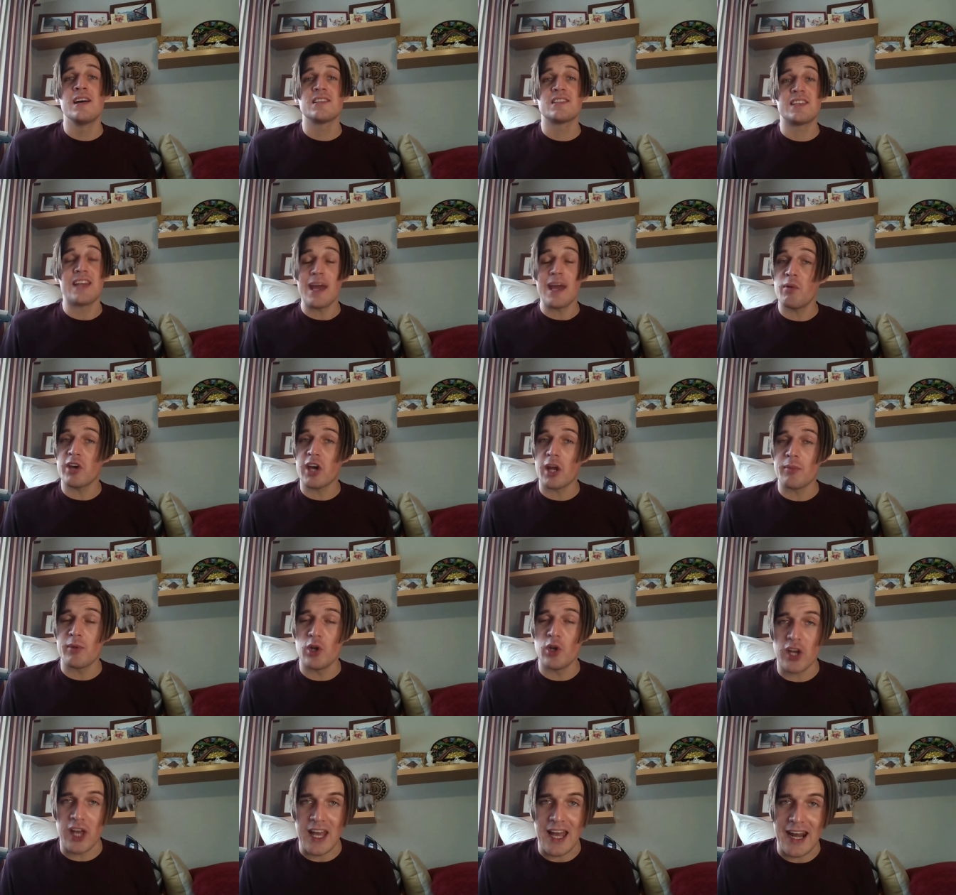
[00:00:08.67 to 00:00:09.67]
Today we're going to be
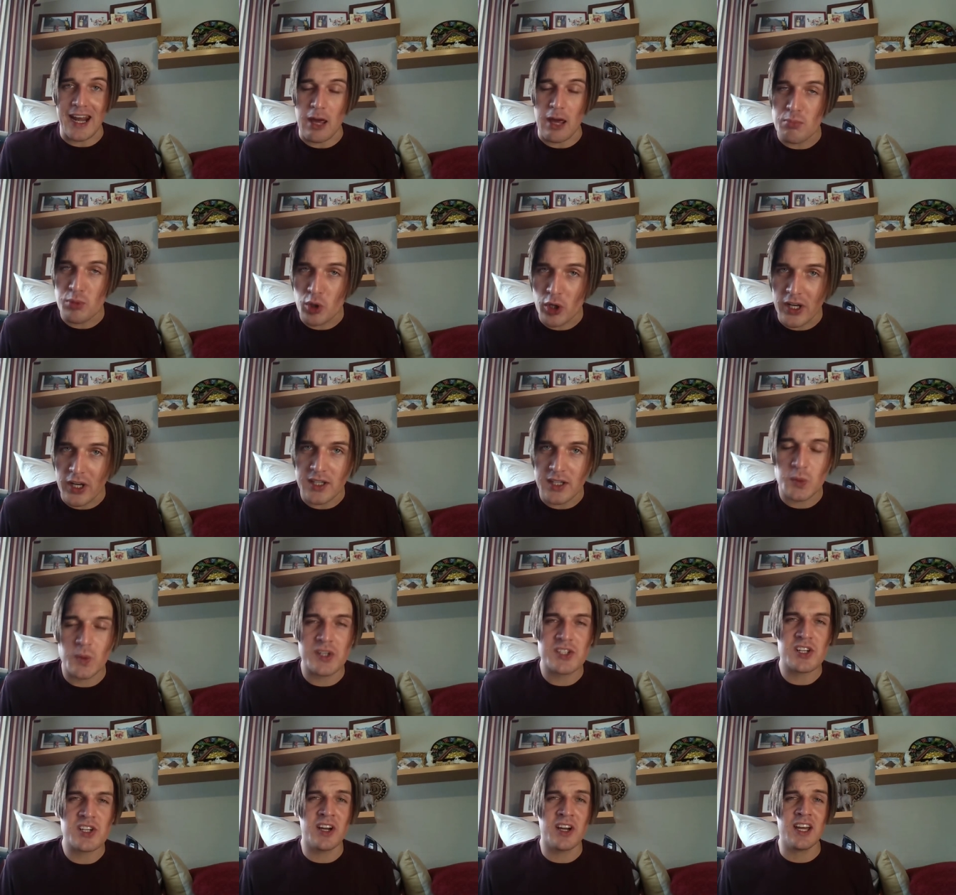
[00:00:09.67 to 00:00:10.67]
looking at a product
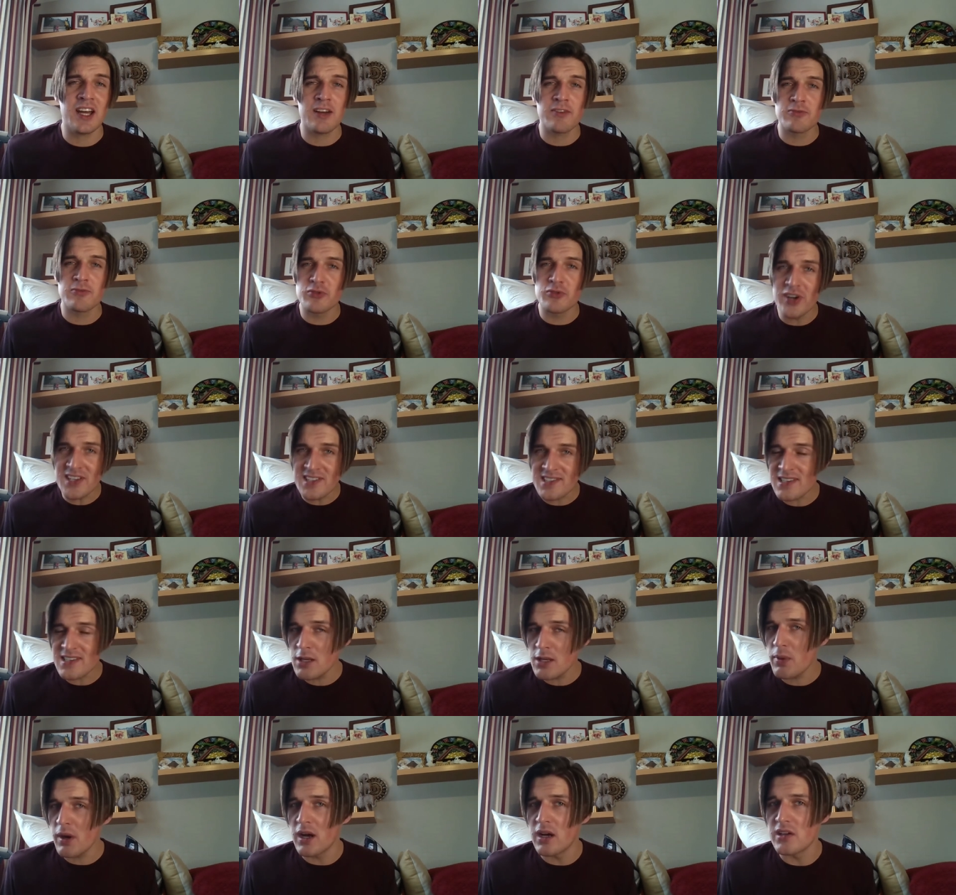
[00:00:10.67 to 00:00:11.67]
which I have
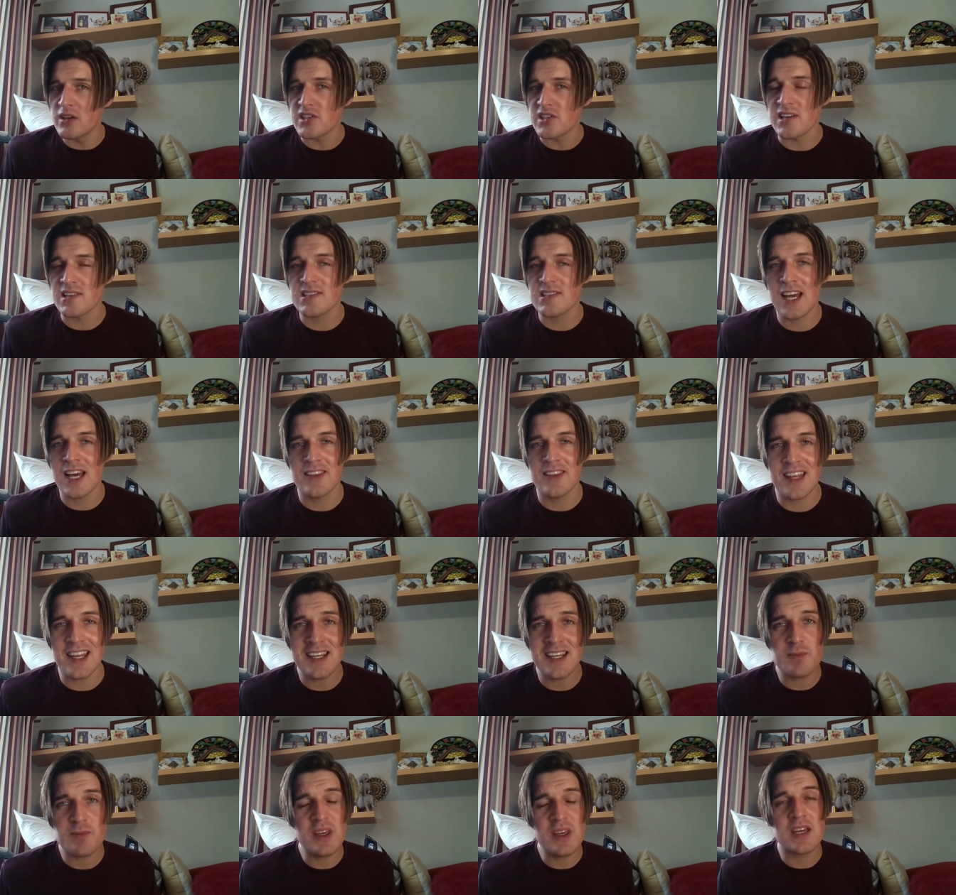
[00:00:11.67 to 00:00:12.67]
recently purchased and that
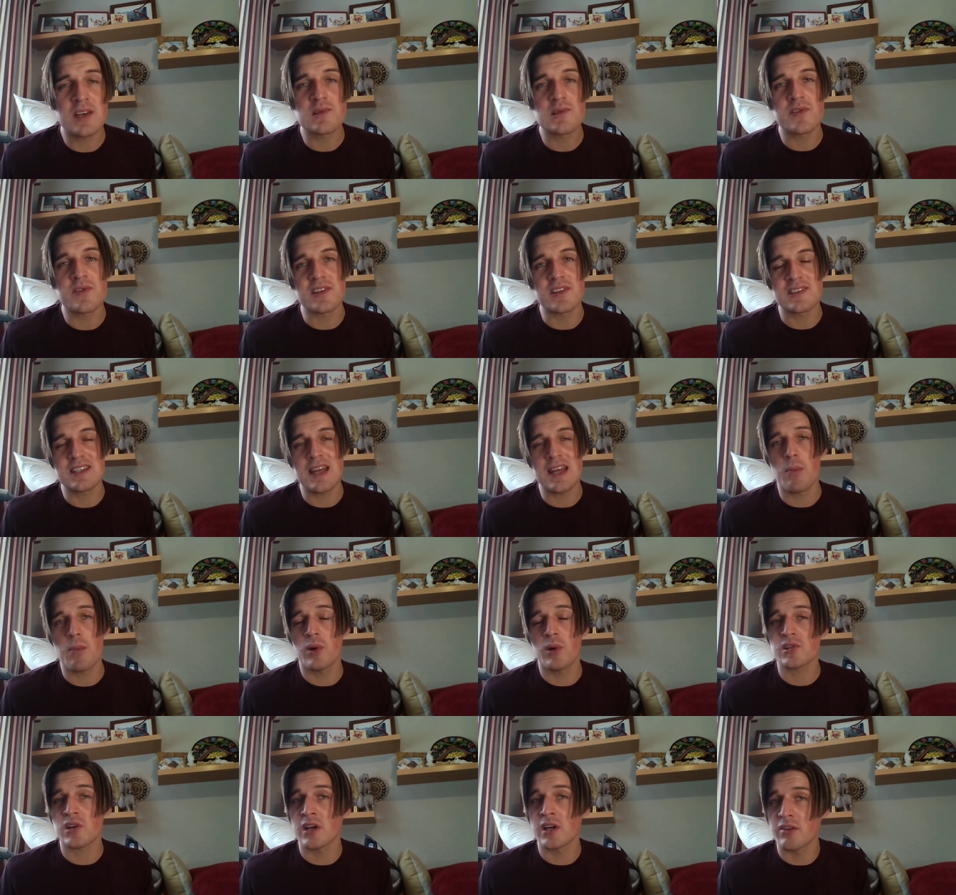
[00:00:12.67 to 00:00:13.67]
is because of the step
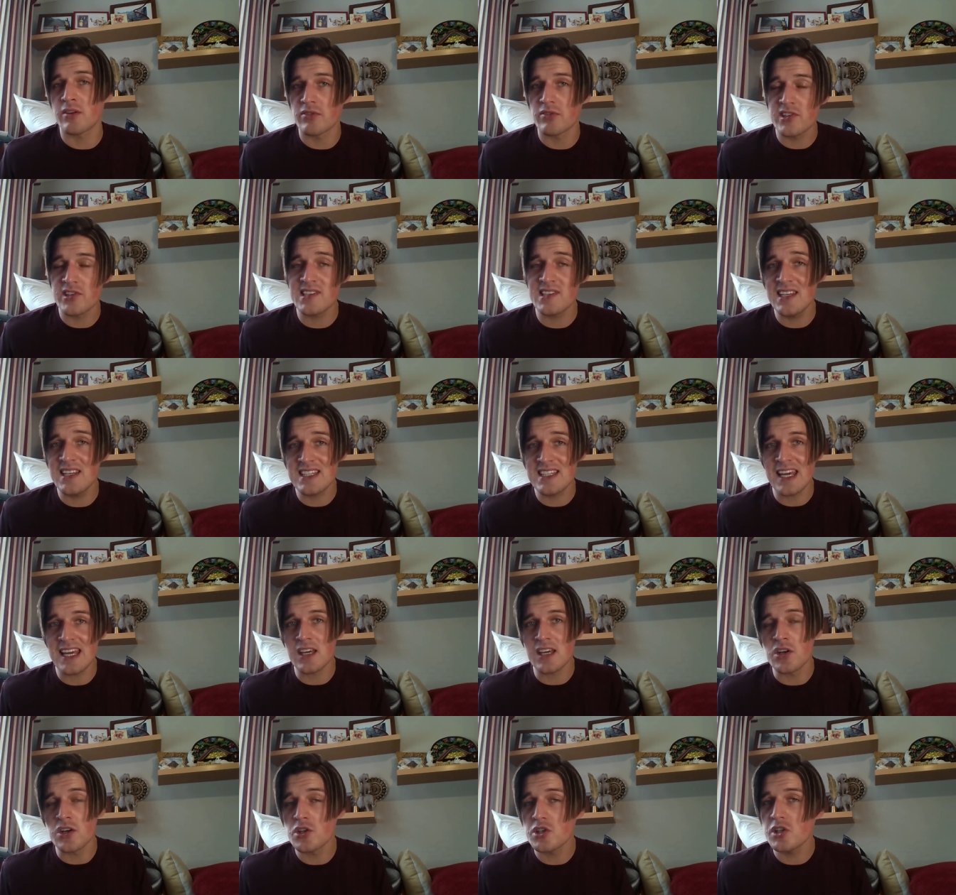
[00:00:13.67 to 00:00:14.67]
which I have recently
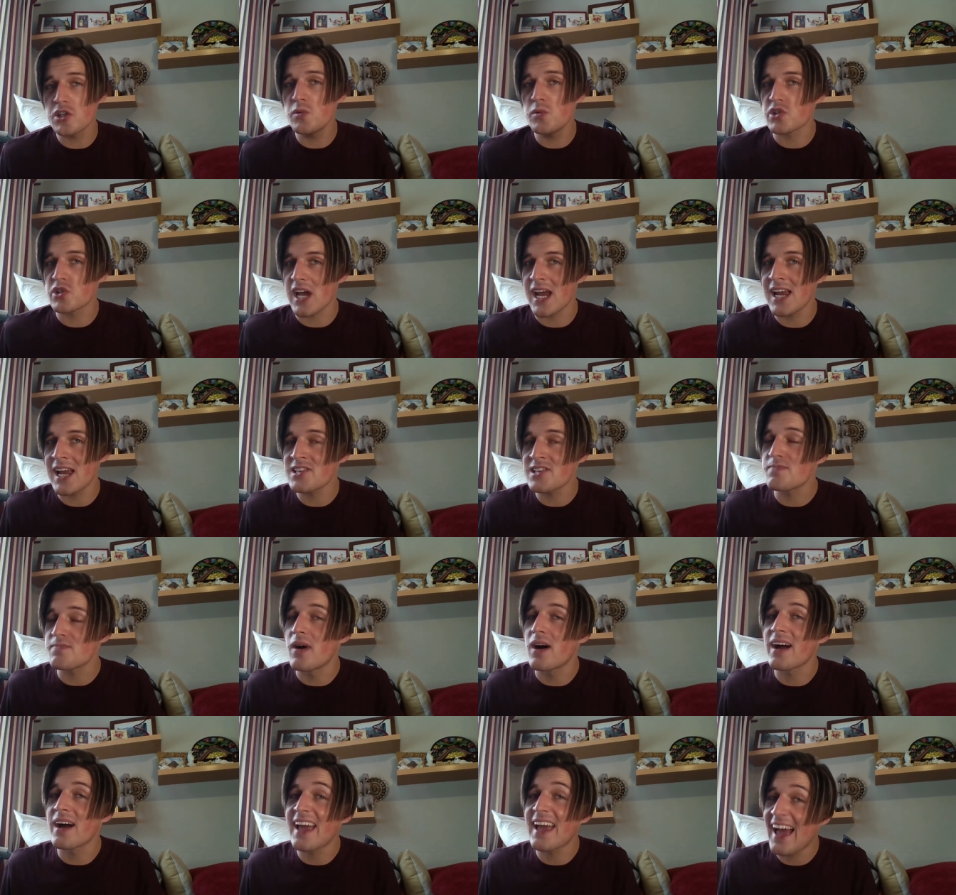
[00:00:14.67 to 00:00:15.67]
taken to change
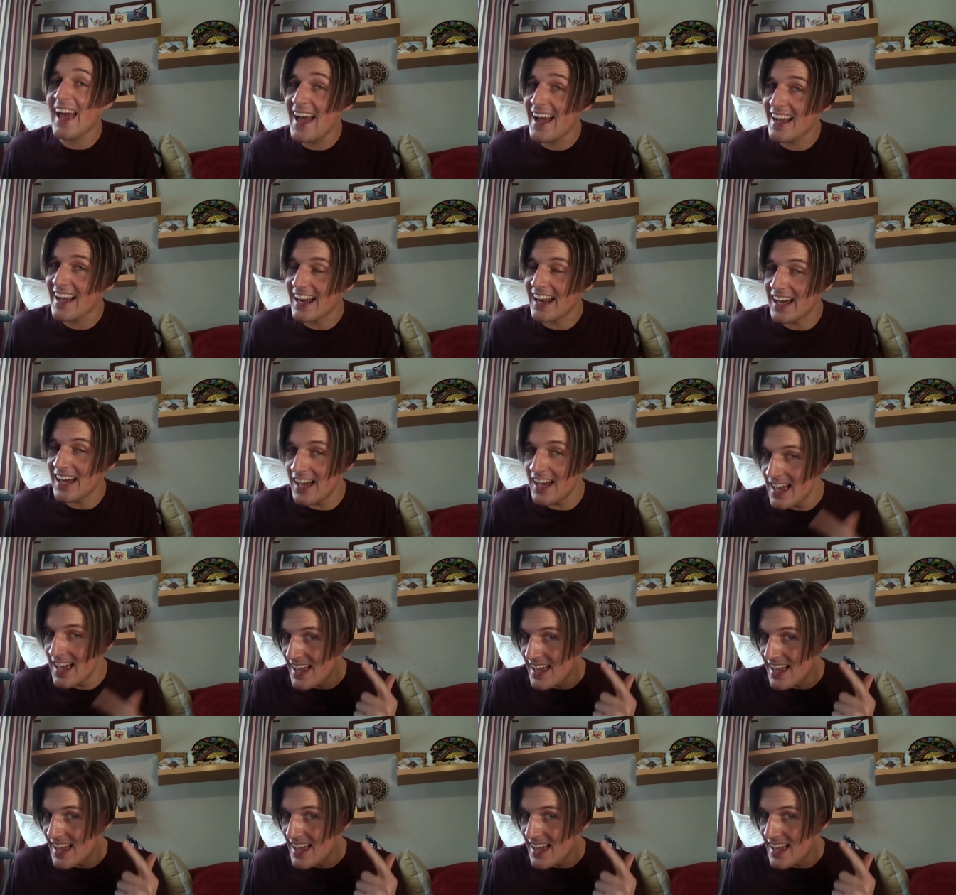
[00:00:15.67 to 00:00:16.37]
my hair colour.